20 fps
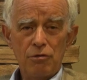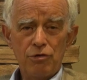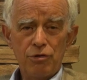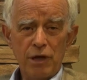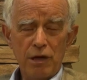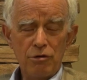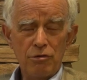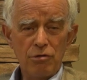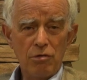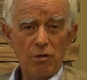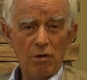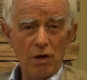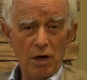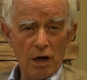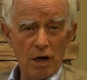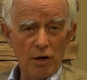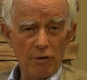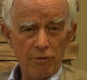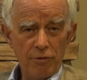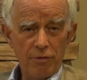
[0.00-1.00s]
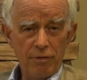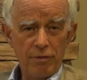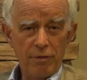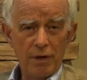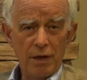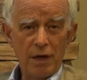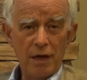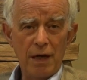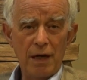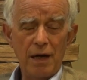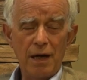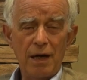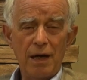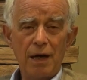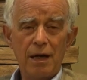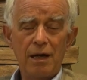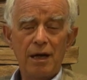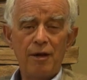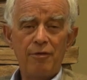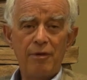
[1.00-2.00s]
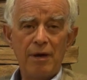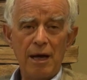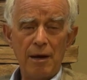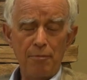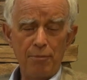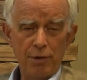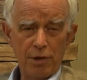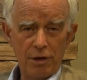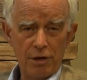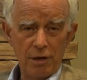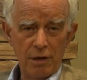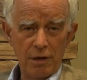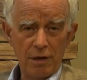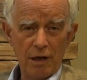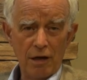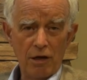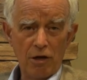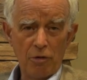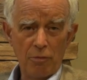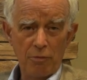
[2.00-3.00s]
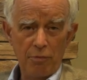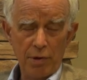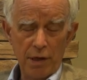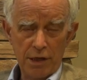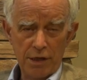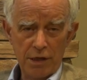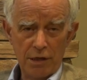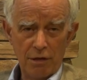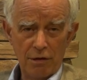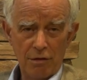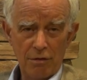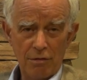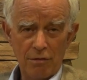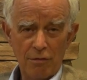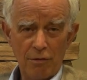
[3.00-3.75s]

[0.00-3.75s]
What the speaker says: try to love and have empathy and compassion